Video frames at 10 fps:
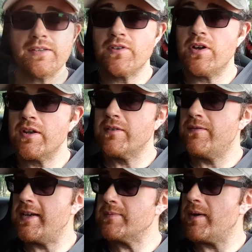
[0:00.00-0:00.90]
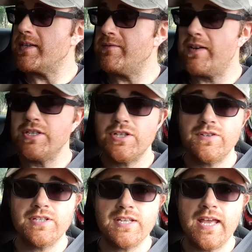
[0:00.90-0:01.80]
I've got to confess my adventure
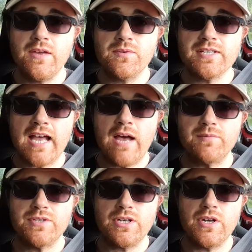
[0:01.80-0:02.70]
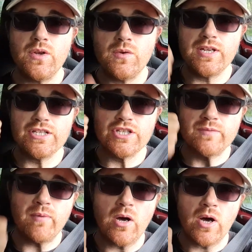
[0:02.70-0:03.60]
today was absolutely
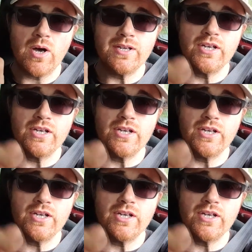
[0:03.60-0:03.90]
spot on.